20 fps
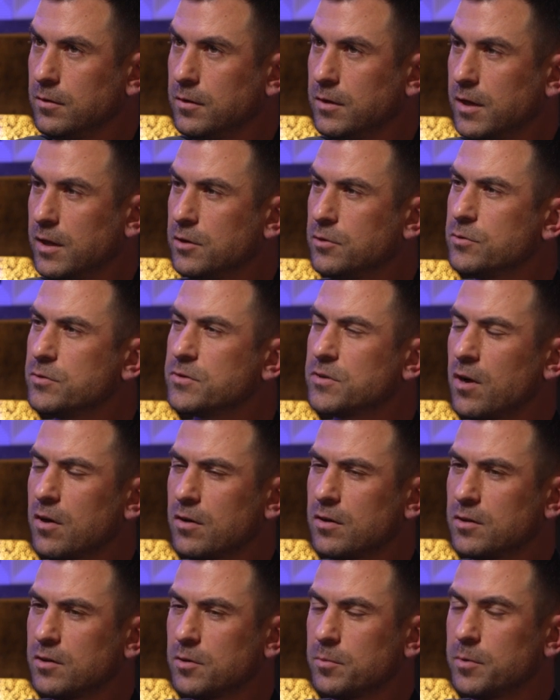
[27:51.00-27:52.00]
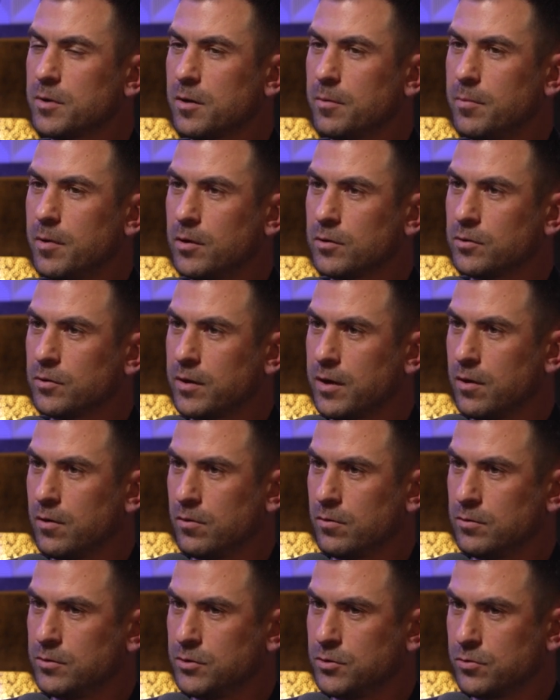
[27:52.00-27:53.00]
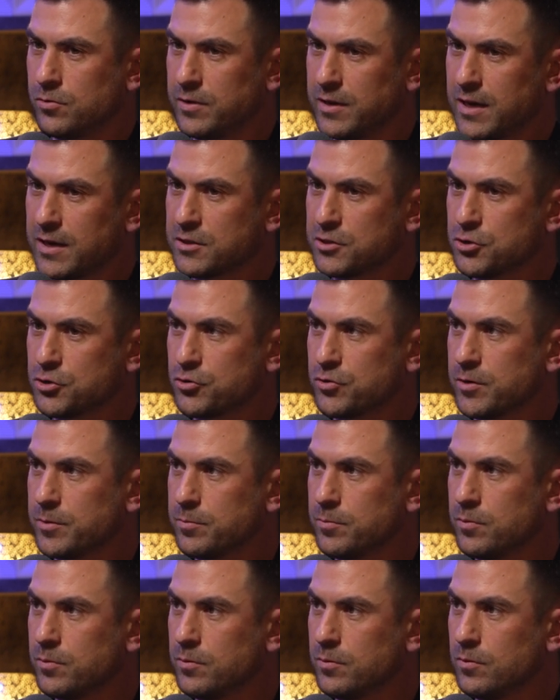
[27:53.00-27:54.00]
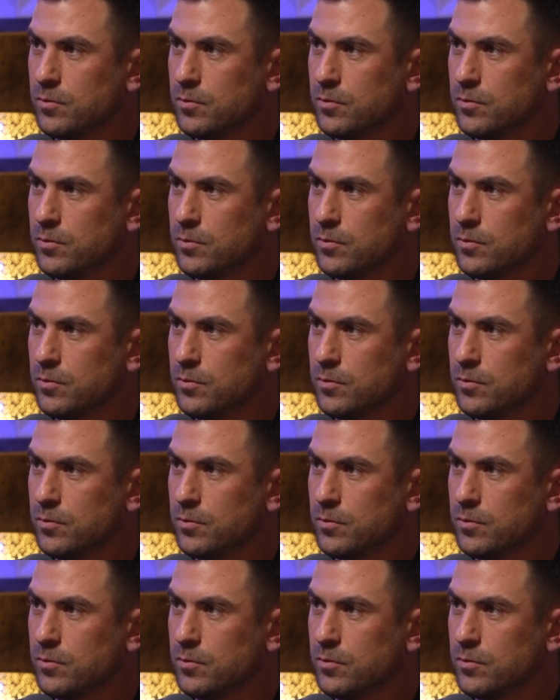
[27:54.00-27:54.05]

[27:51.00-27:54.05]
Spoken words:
can you talk a little bit about, your next trip?